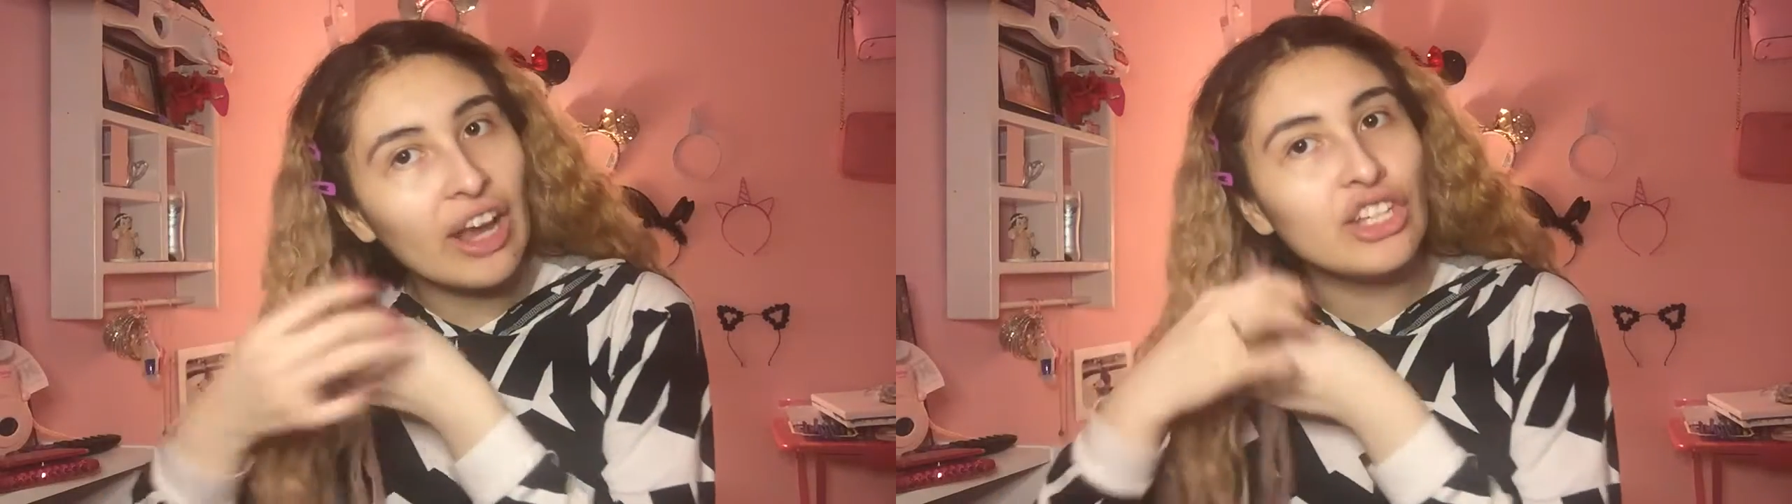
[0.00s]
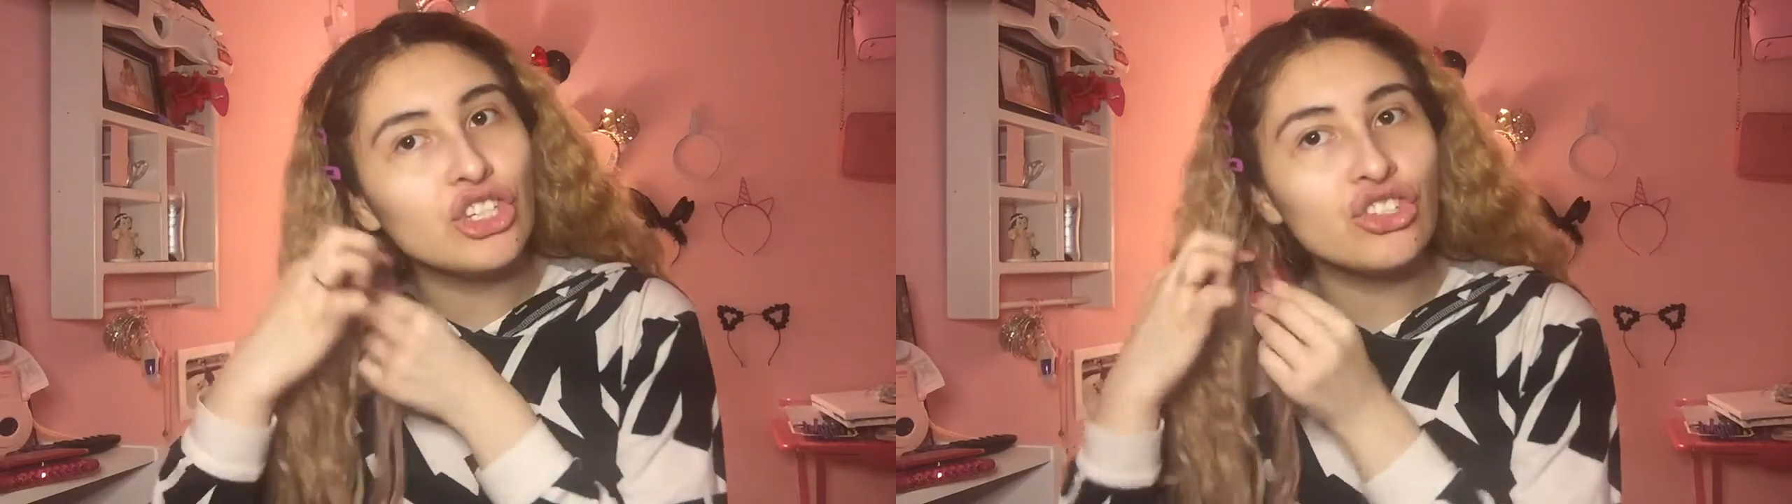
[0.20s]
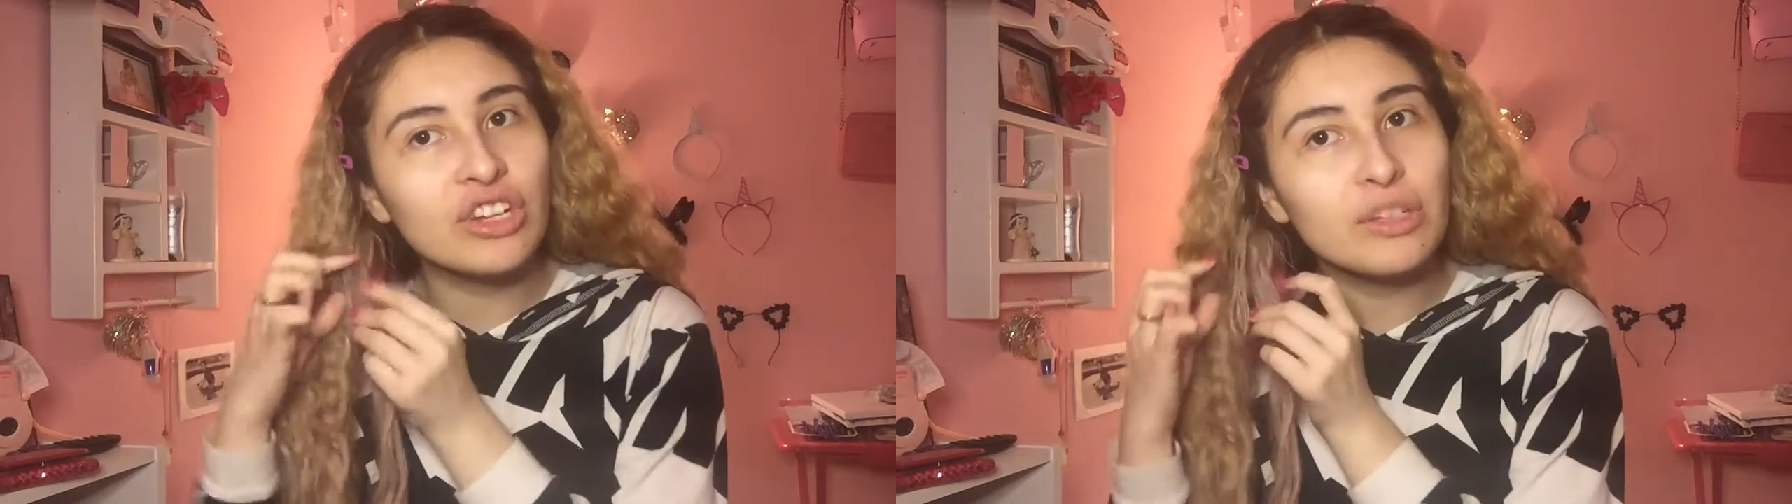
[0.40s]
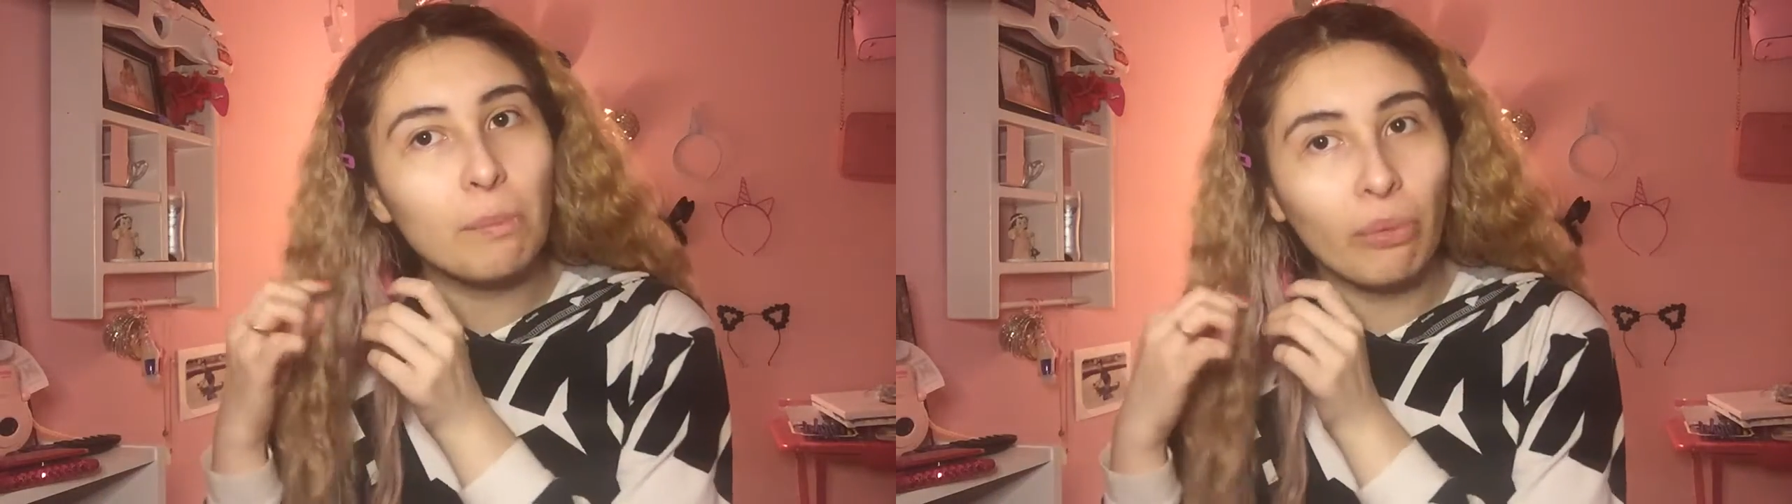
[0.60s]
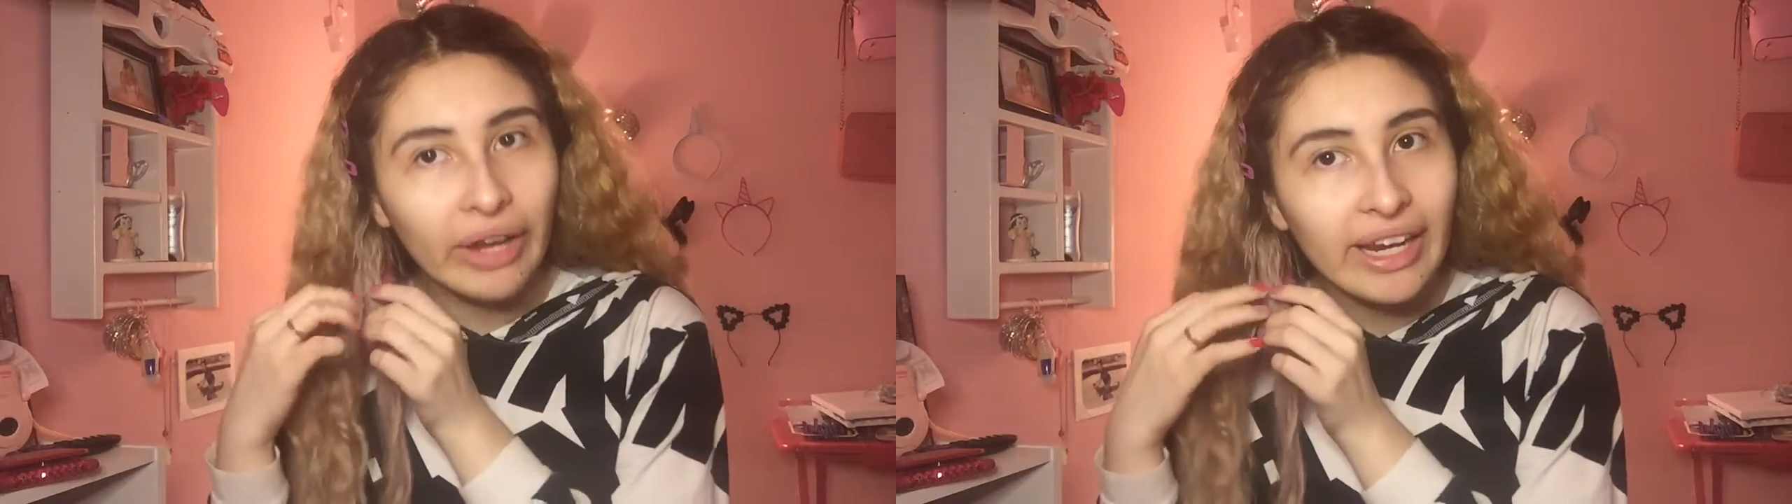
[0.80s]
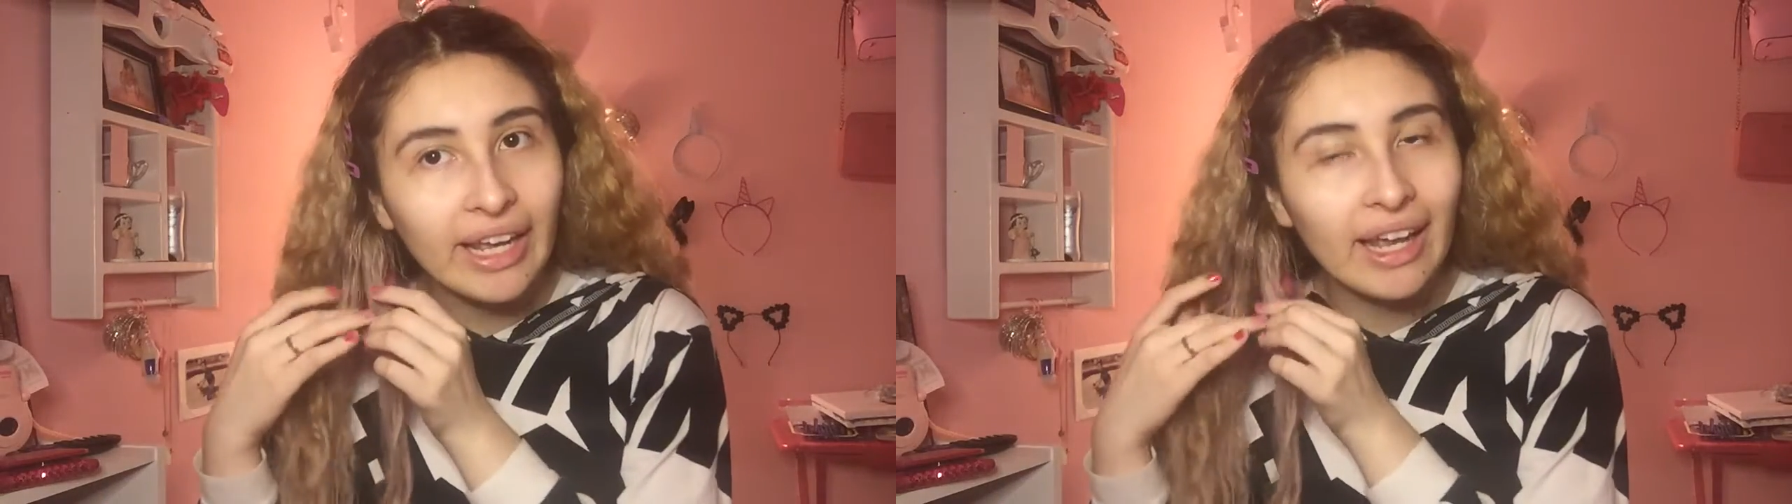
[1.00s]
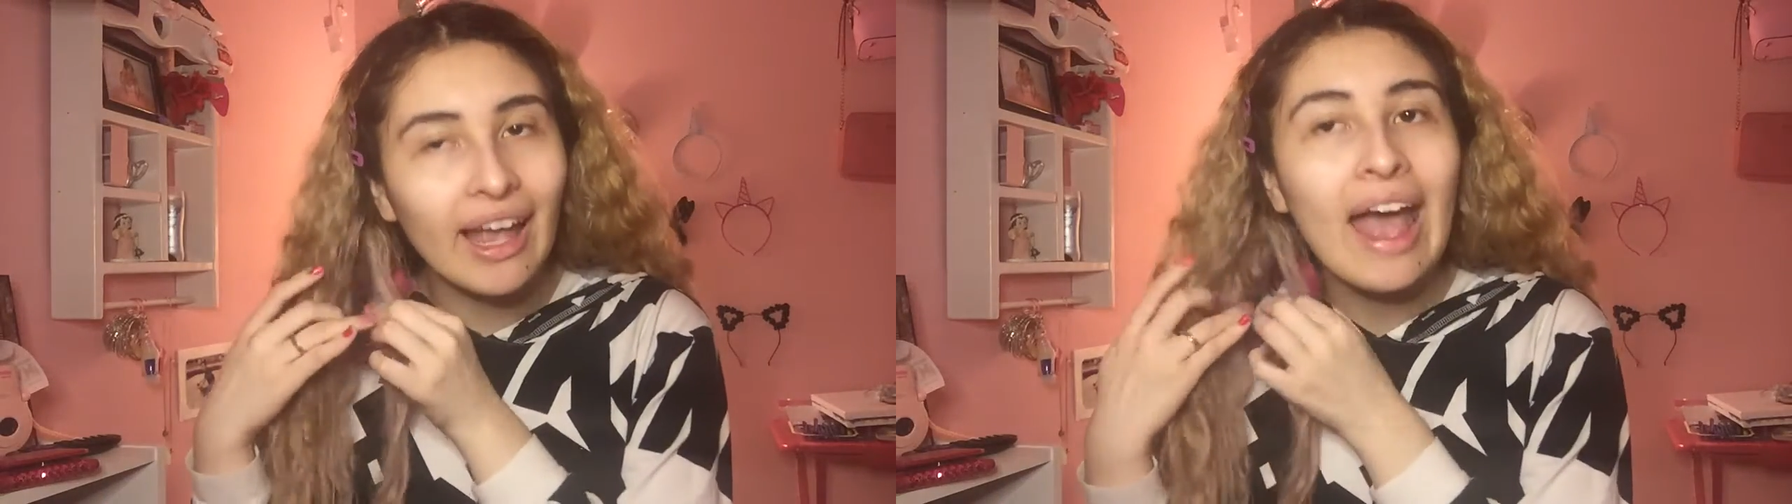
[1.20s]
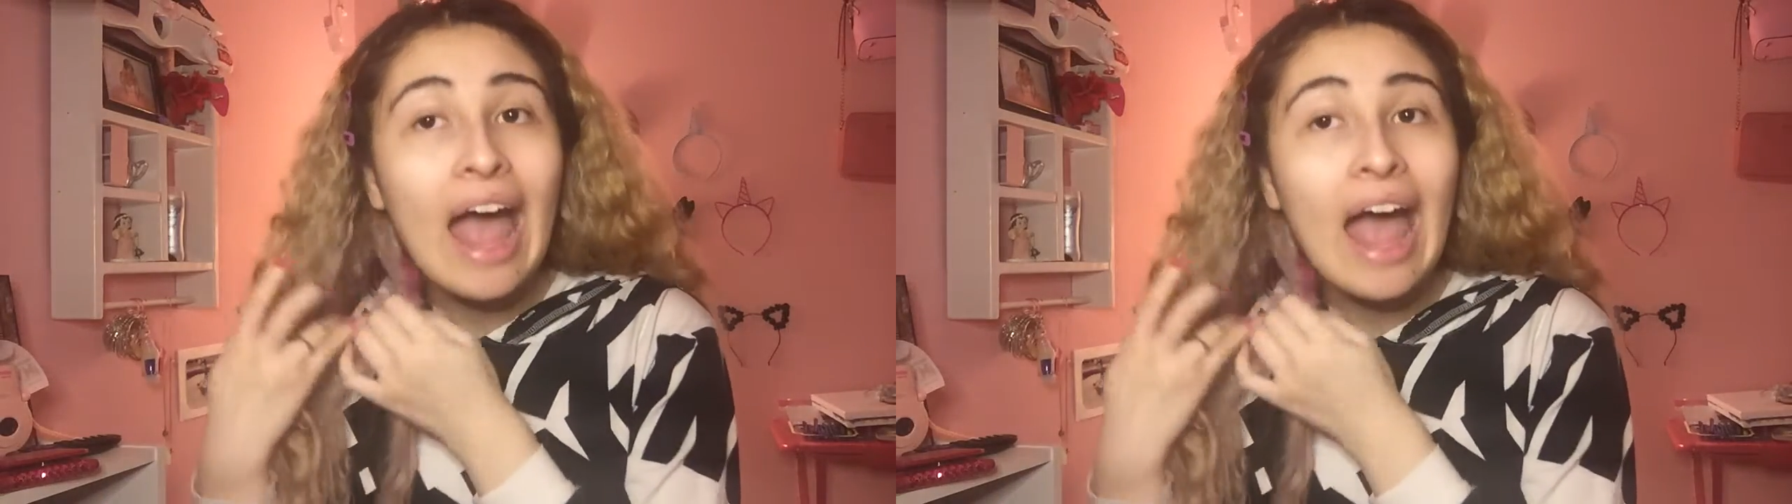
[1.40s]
and just start braiding it.